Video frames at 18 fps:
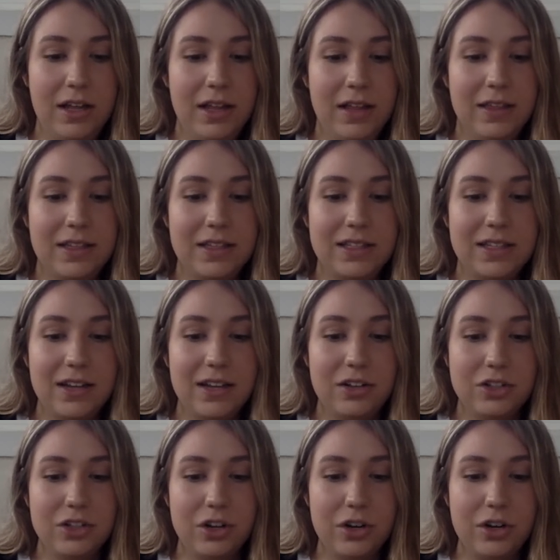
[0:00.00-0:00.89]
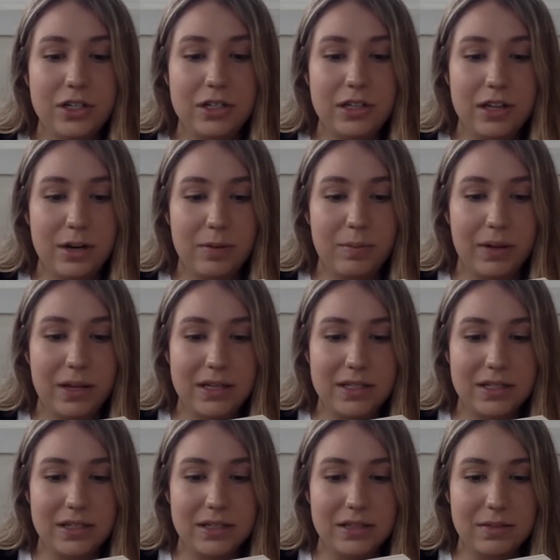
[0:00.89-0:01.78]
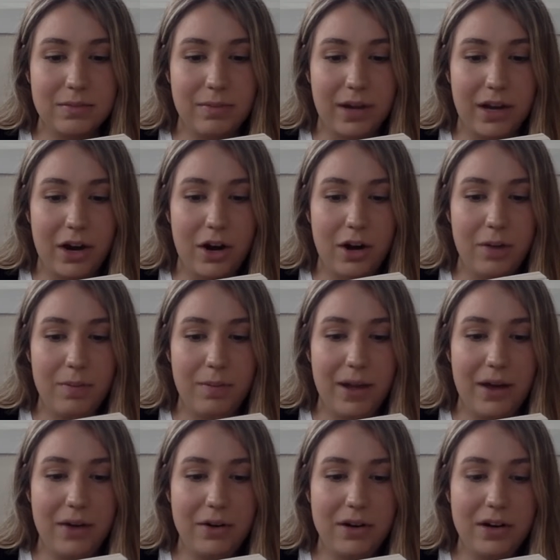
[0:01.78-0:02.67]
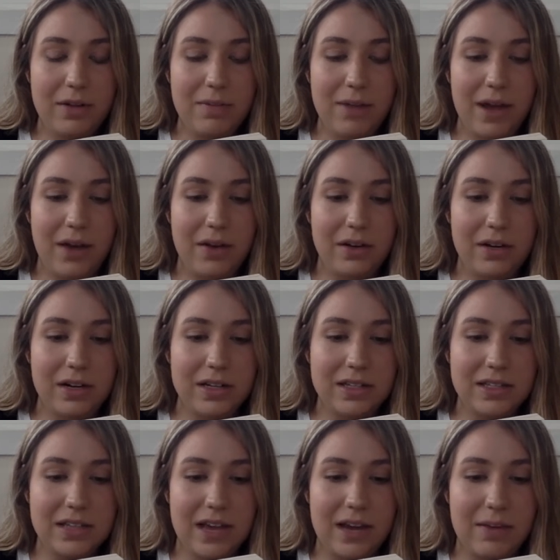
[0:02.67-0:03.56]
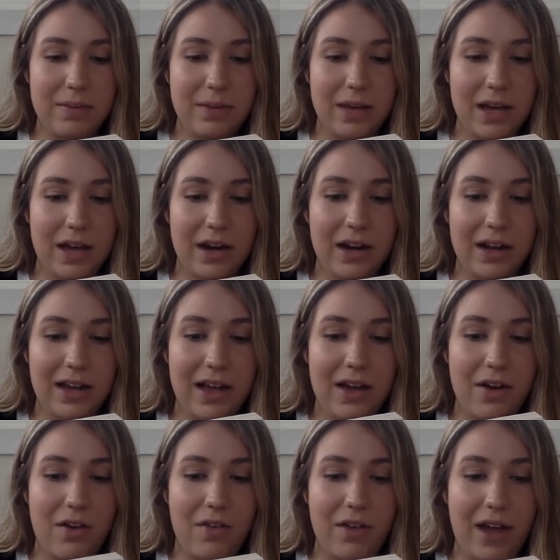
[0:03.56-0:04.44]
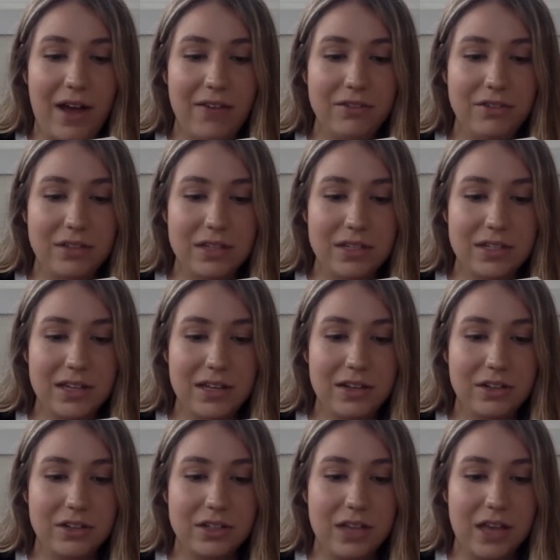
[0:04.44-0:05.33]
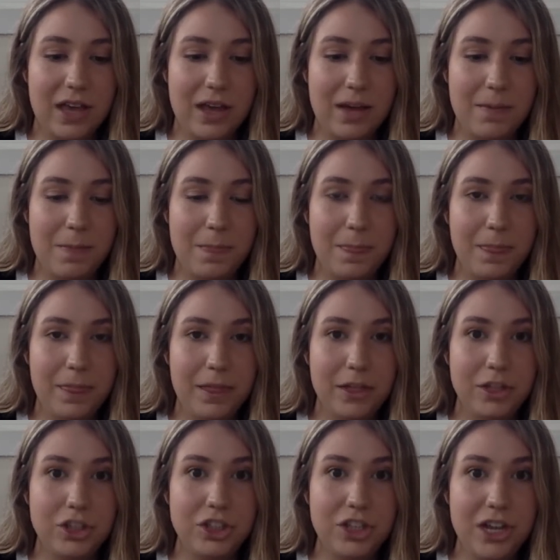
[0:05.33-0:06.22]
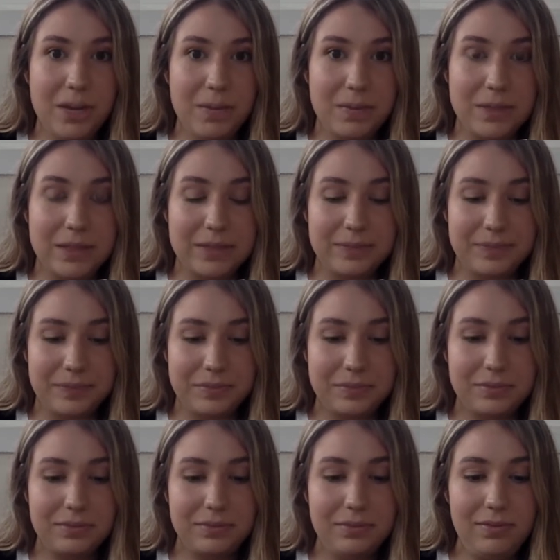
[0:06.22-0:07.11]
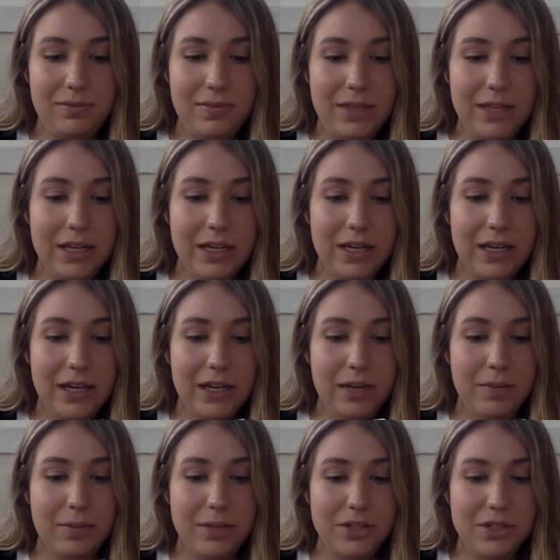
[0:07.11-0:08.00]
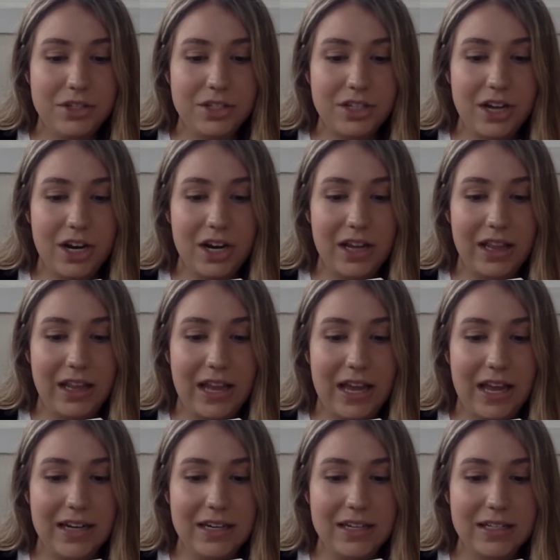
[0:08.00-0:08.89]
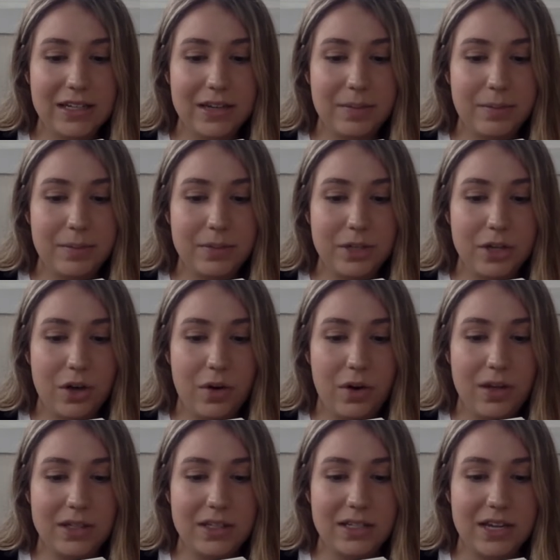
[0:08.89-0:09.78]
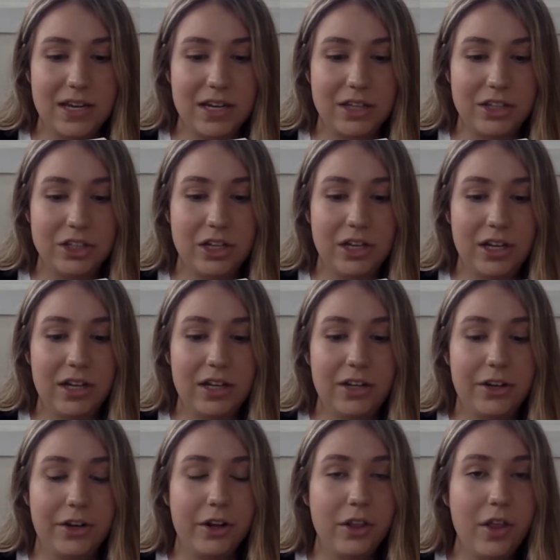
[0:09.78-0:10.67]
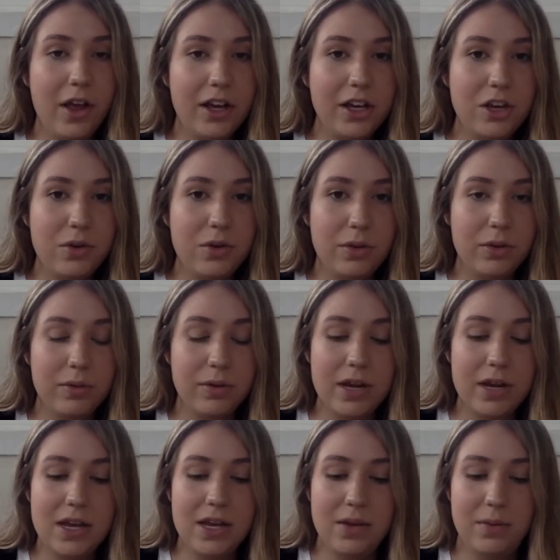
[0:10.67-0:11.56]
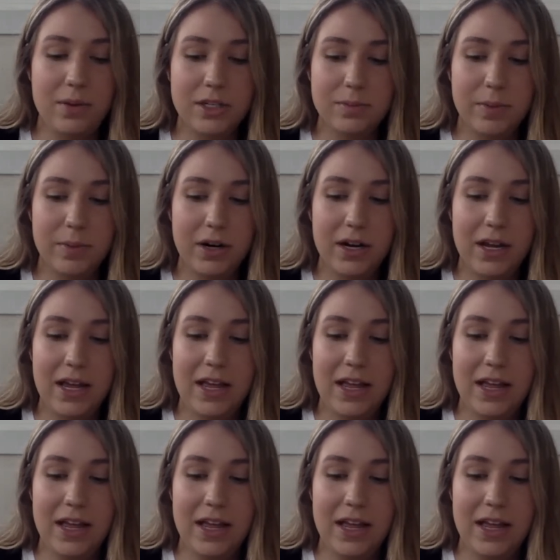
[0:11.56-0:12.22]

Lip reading: The sailors hurried to their places. My heart pounded and pounded inside me on account of after the sailors came, the ships. Mr. Scary lined us up to go on stage. "Good luck, you 3, he whispered.